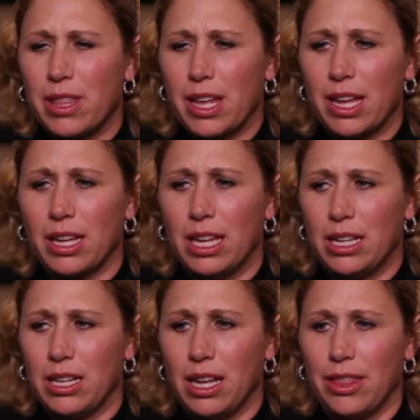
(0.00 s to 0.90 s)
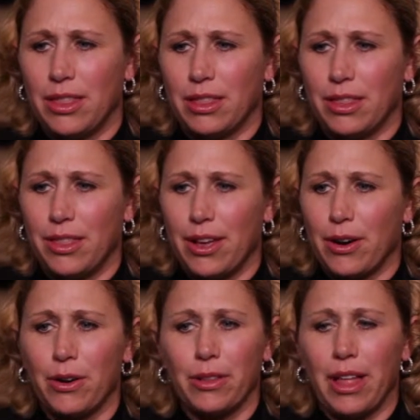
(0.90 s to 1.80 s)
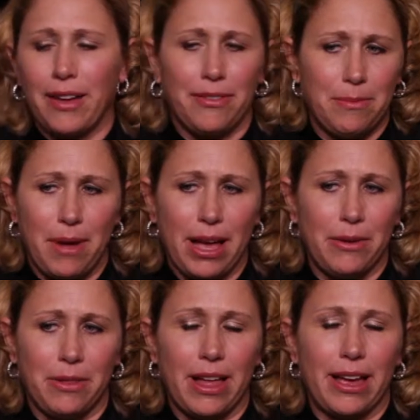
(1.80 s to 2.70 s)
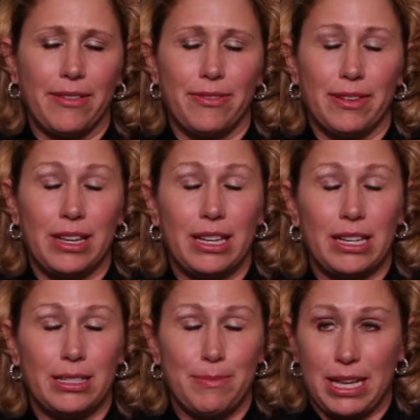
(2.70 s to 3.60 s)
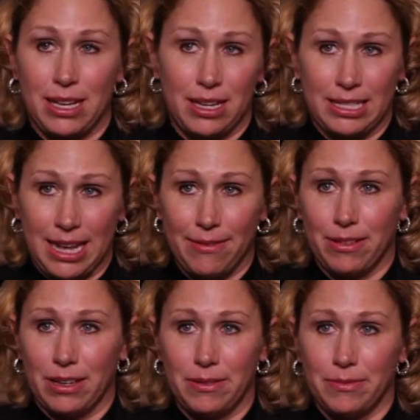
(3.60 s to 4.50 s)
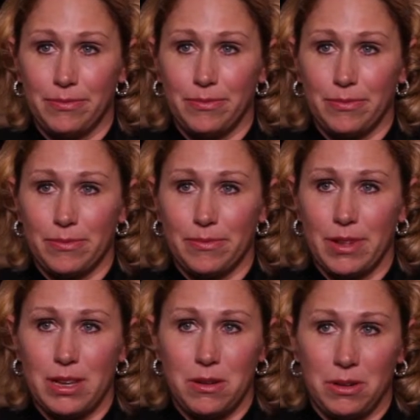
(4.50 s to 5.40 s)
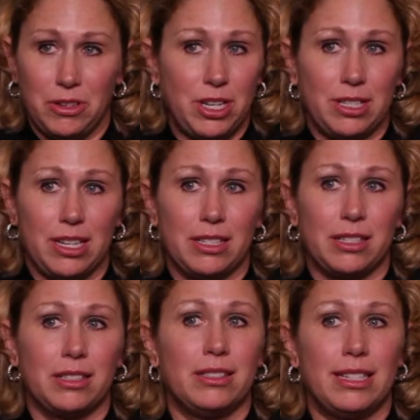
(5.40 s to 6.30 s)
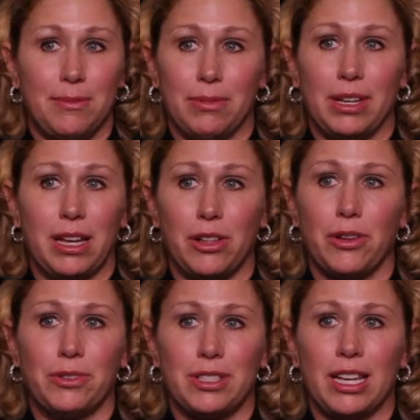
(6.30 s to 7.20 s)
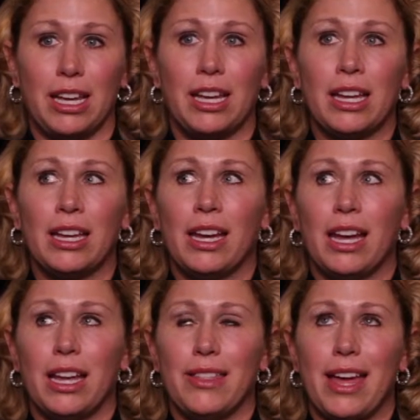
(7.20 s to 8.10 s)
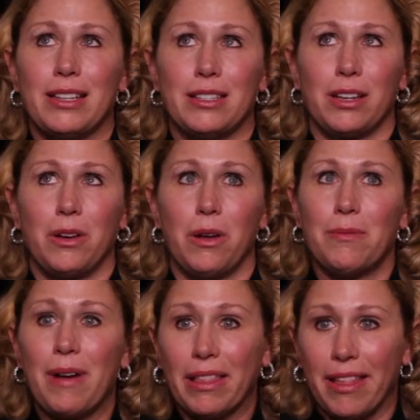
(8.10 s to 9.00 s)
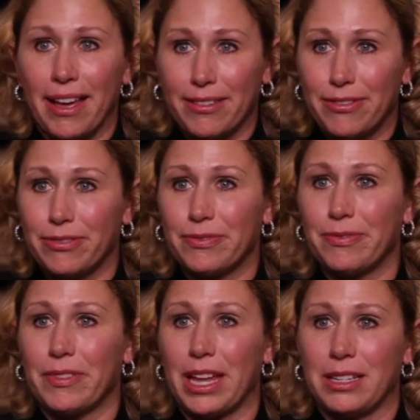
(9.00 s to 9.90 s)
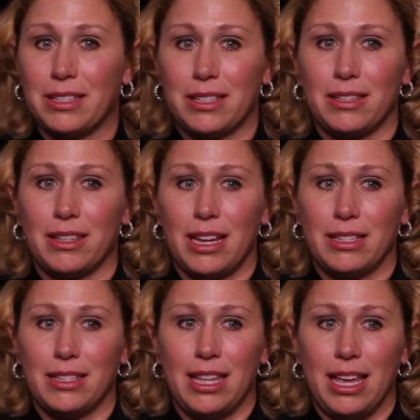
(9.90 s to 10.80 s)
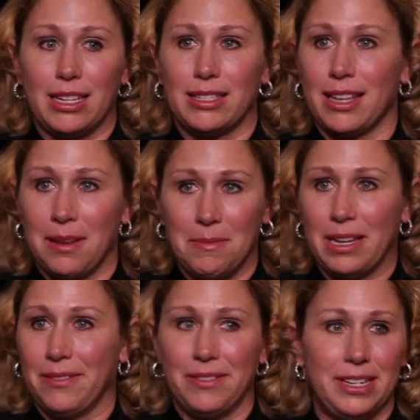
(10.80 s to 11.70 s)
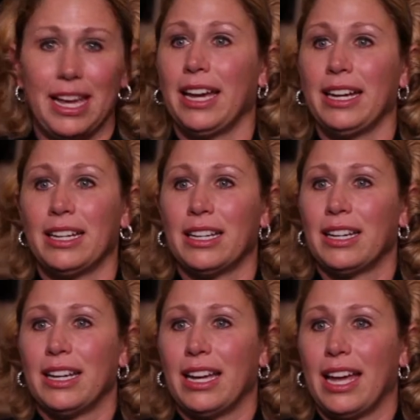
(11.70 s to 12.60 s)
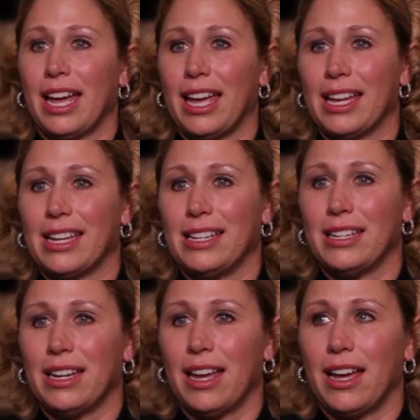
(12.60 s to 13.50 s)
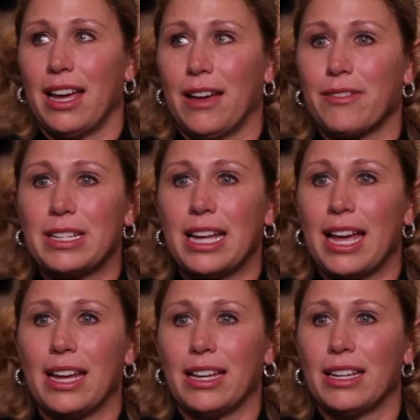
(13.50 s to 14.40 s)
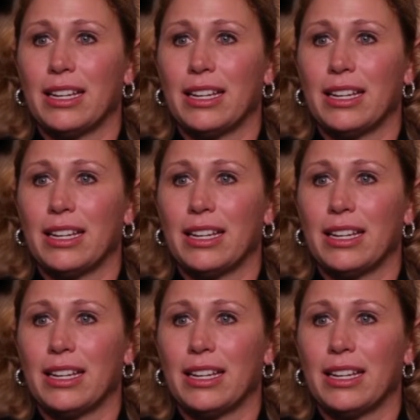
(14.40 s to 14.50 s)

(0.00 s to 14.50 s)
thing in their whole life and my whole life is making it to heaven and knowing Jesus deeply and closely. And that is the goal of my life. That is the assignment of the day. And every day